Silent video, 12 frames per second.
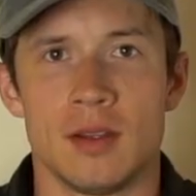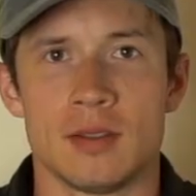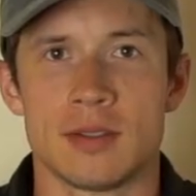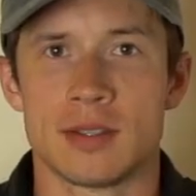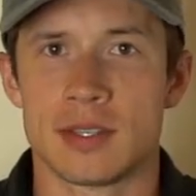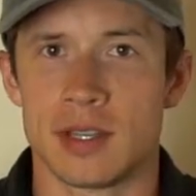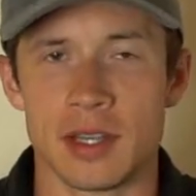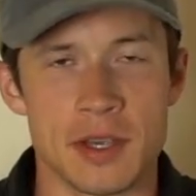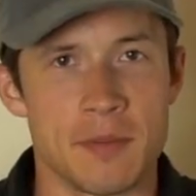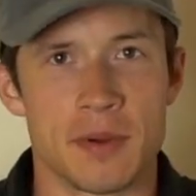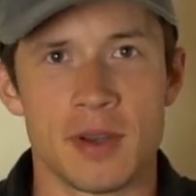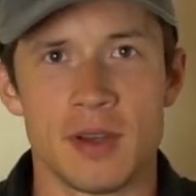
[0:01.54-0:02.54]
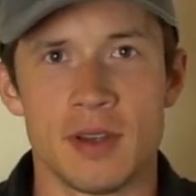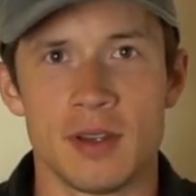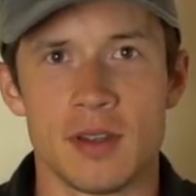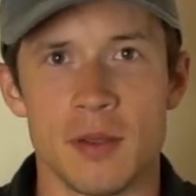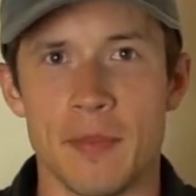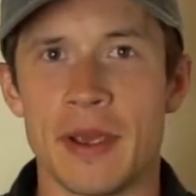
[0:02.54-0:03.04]
Sleep.
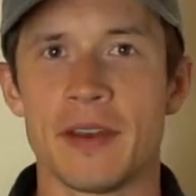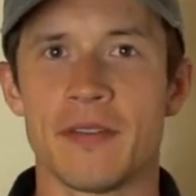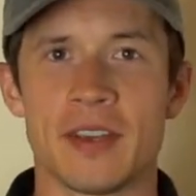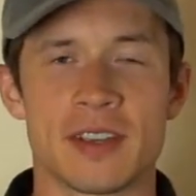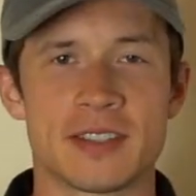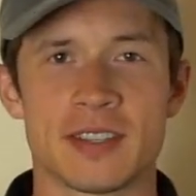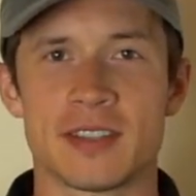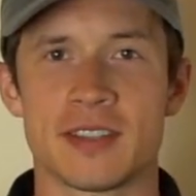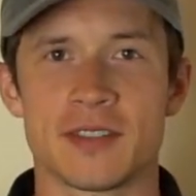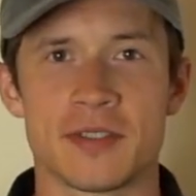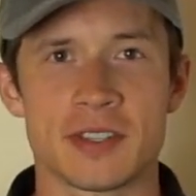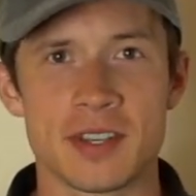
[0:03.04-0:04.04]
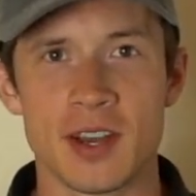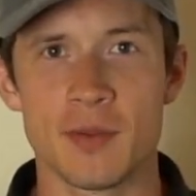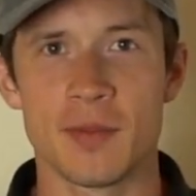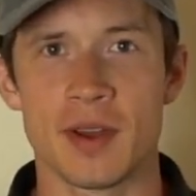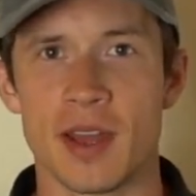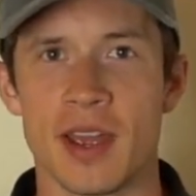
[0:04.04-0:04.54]
The bane of the existence for
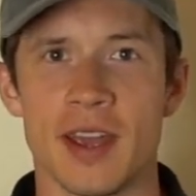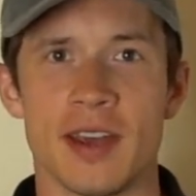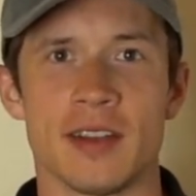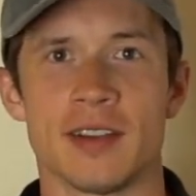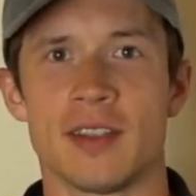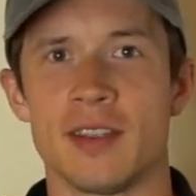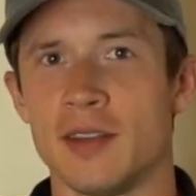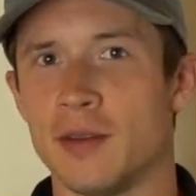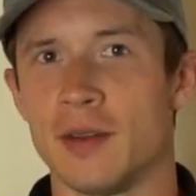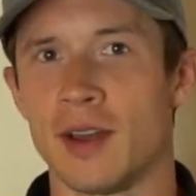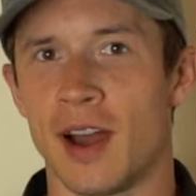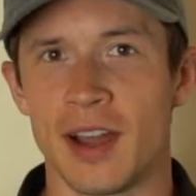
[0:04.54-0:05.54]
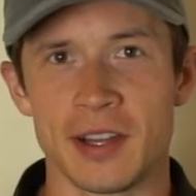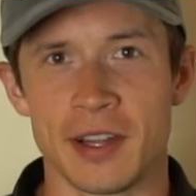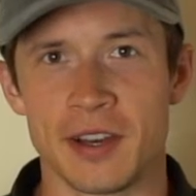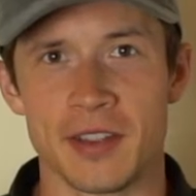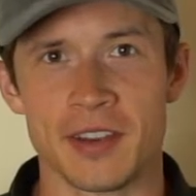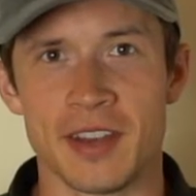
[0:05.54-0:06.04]
some and the
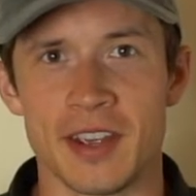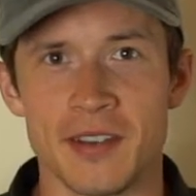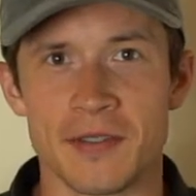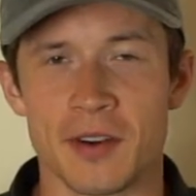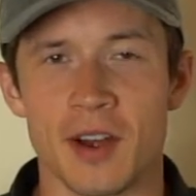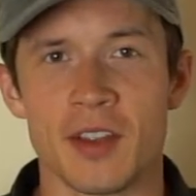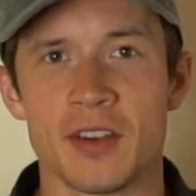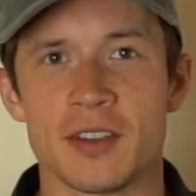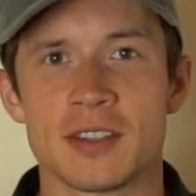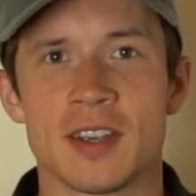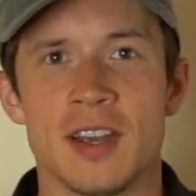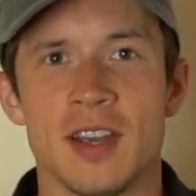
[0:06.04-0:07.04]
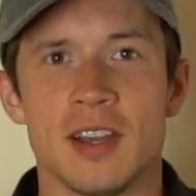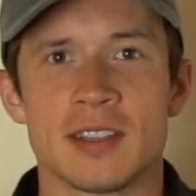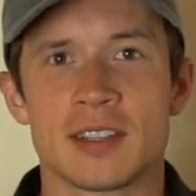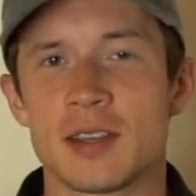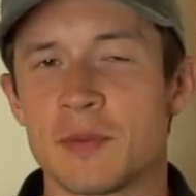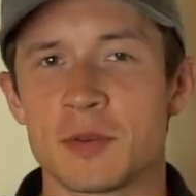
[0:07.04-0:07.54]
highlight of the day for others.
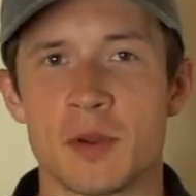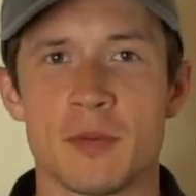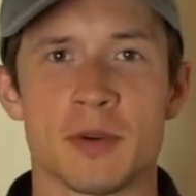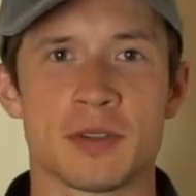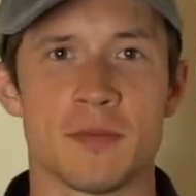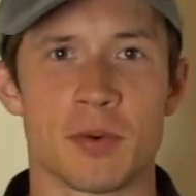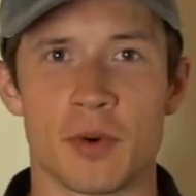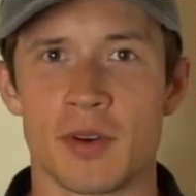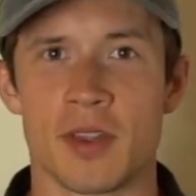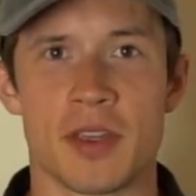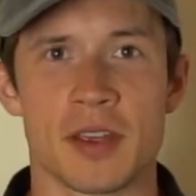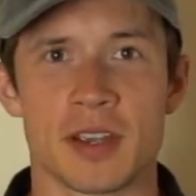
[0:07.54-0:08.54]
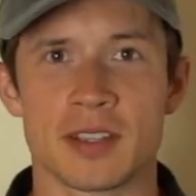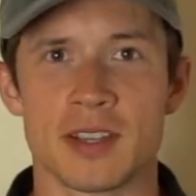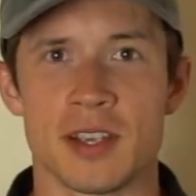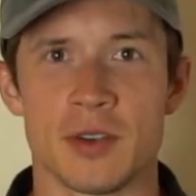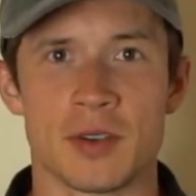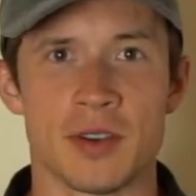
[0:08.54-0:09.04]
Sleep is one of the most important things
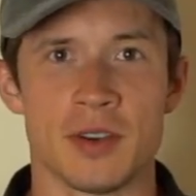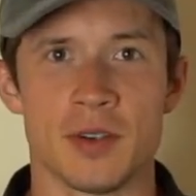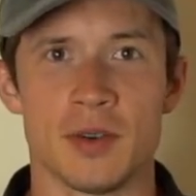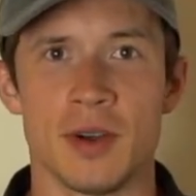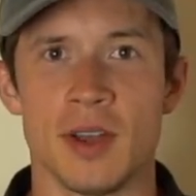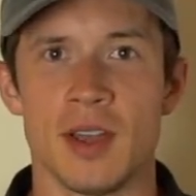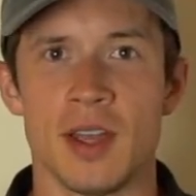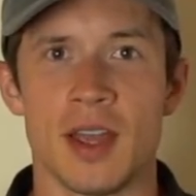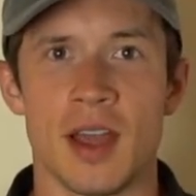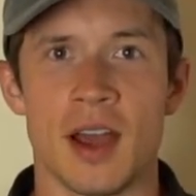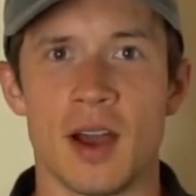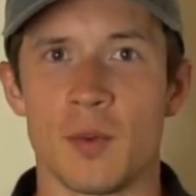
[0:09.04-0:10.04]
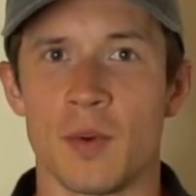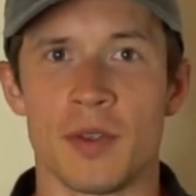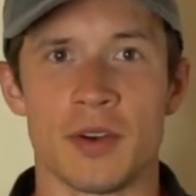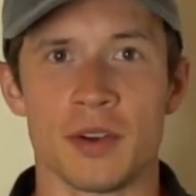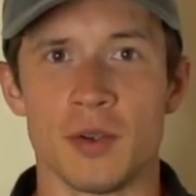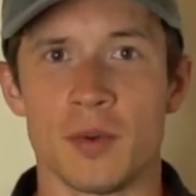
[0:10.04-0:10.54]
that you can do,
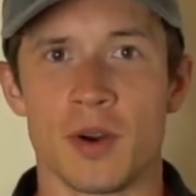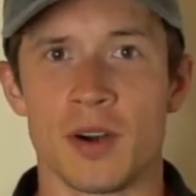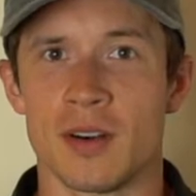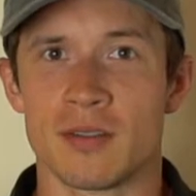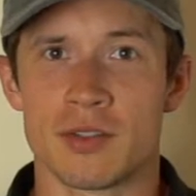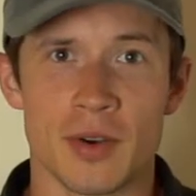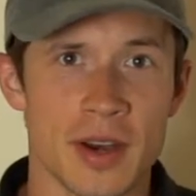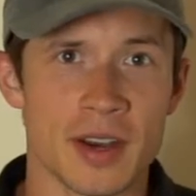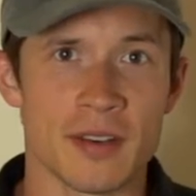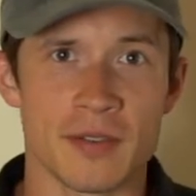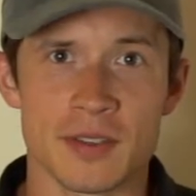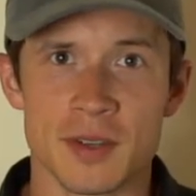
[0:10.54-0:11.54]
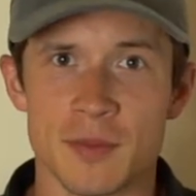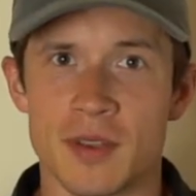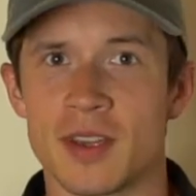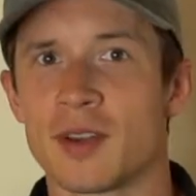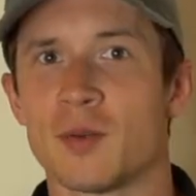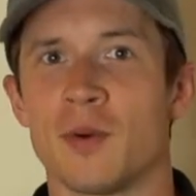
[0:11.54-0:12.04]
whether you are training for
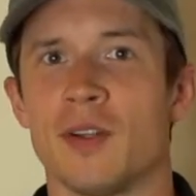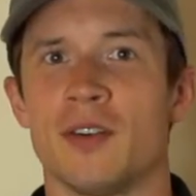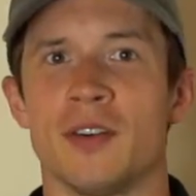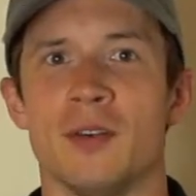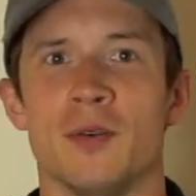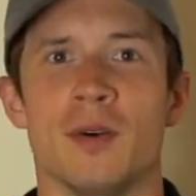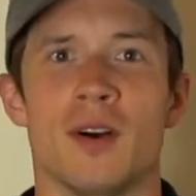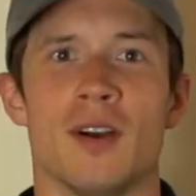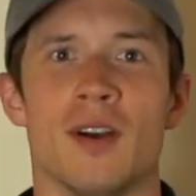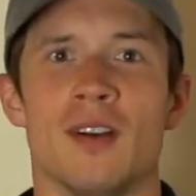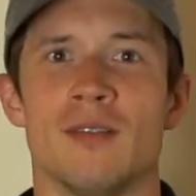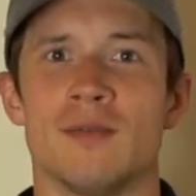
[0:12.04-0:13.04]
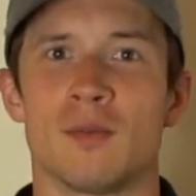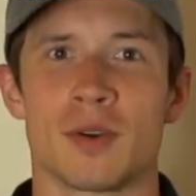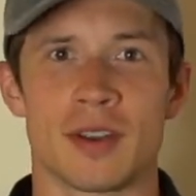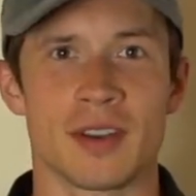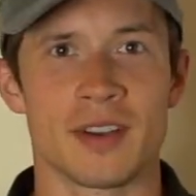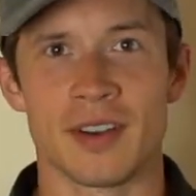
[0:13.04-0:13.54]
something, whether you are
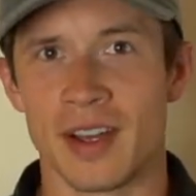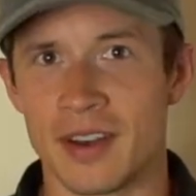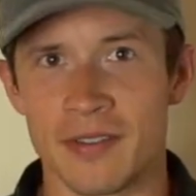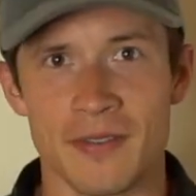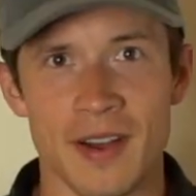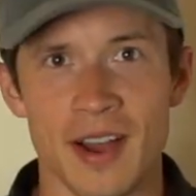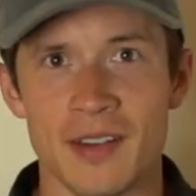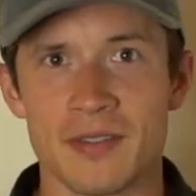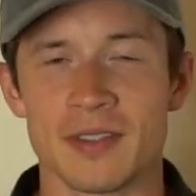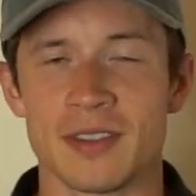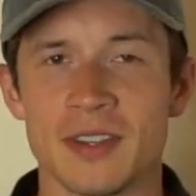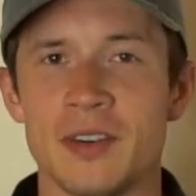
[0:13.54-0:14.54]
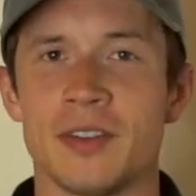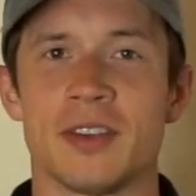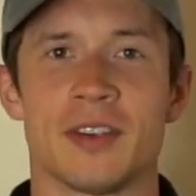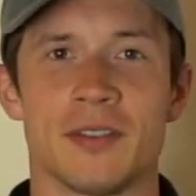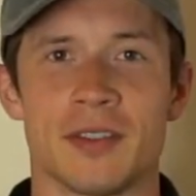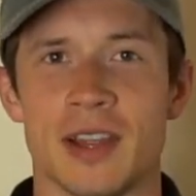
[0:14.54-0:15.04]
working your 9 to 5.
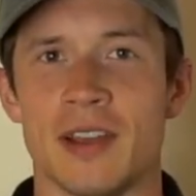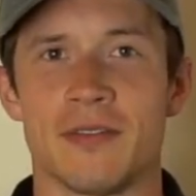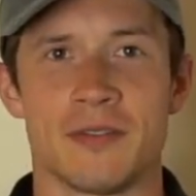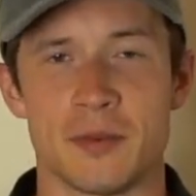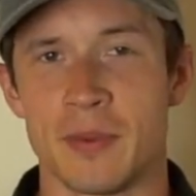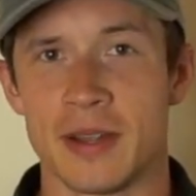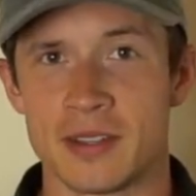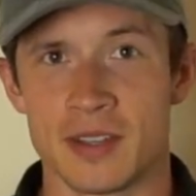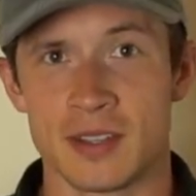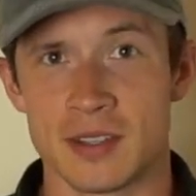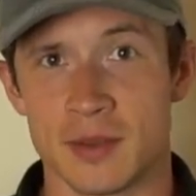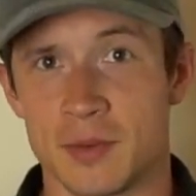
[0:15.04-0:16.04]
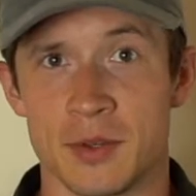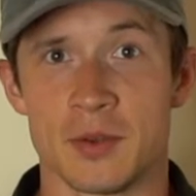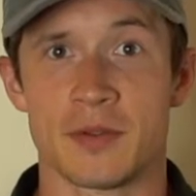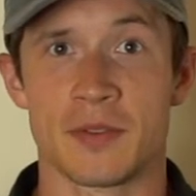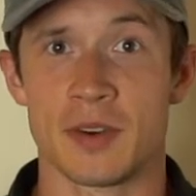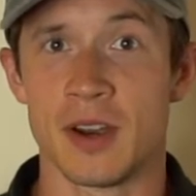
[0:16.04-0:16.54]
Literally your life depends on sleep. You do
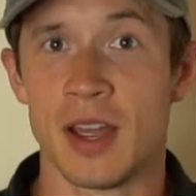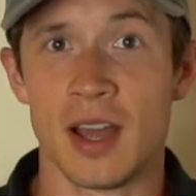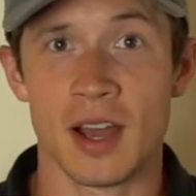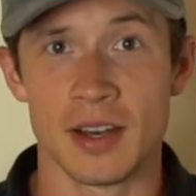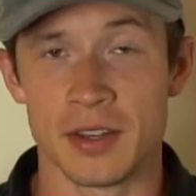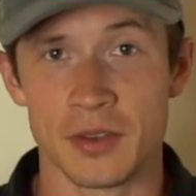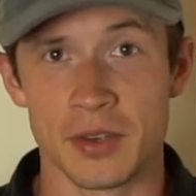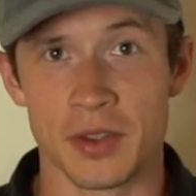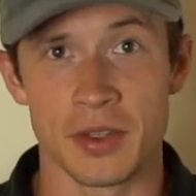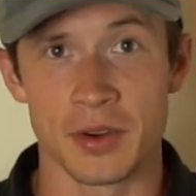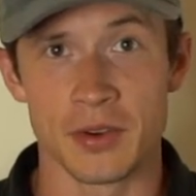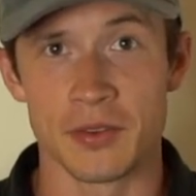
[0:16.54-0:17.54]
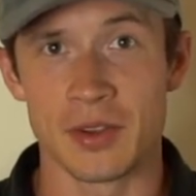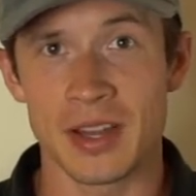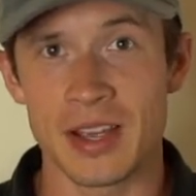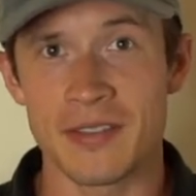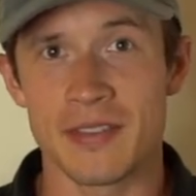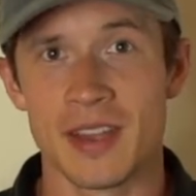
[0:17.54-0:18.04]
it for ideally a third of your
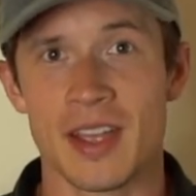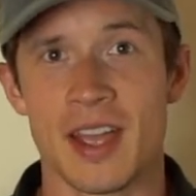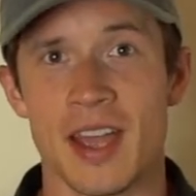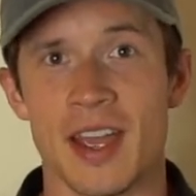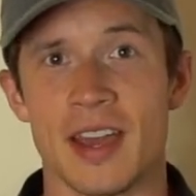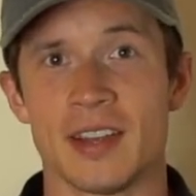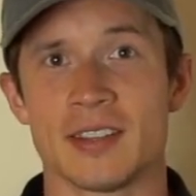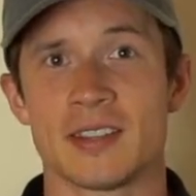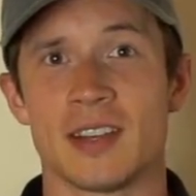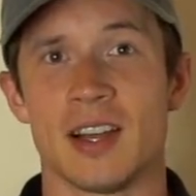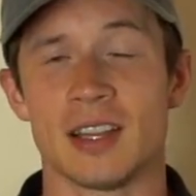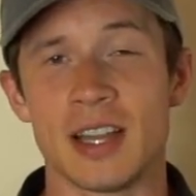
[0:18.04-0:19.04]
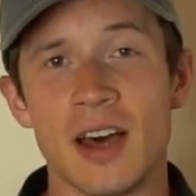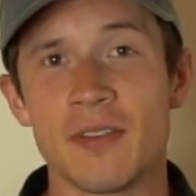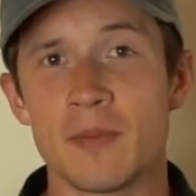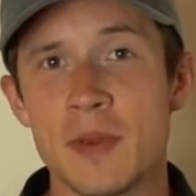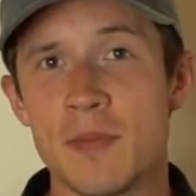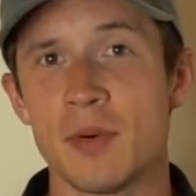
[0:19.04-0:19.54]
life, and a lot
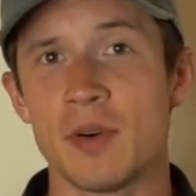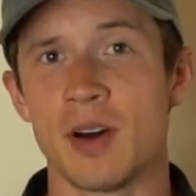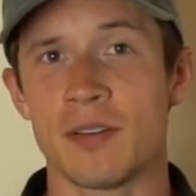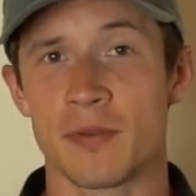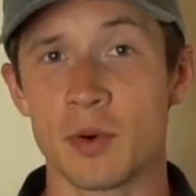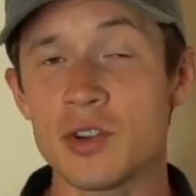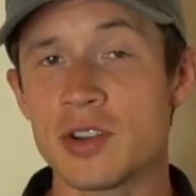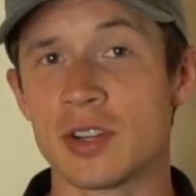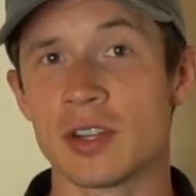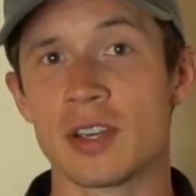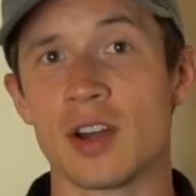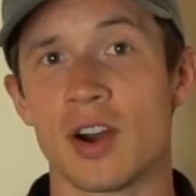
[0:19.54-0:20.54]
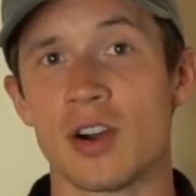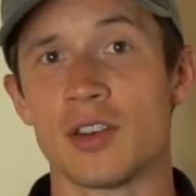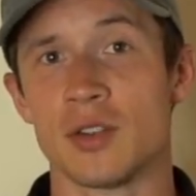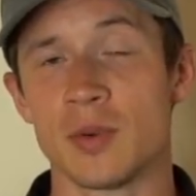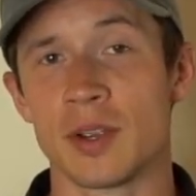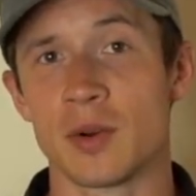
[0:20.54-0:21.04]
of people unfortunately are
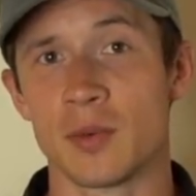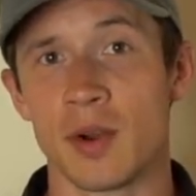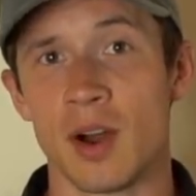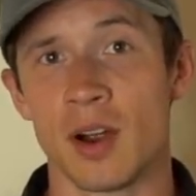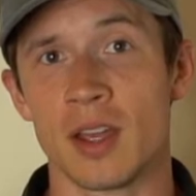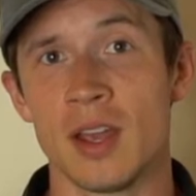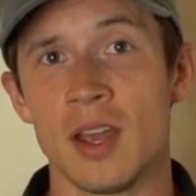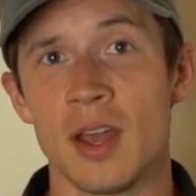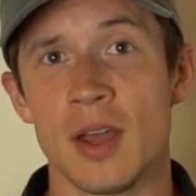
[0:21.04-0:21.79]
doing it wrong.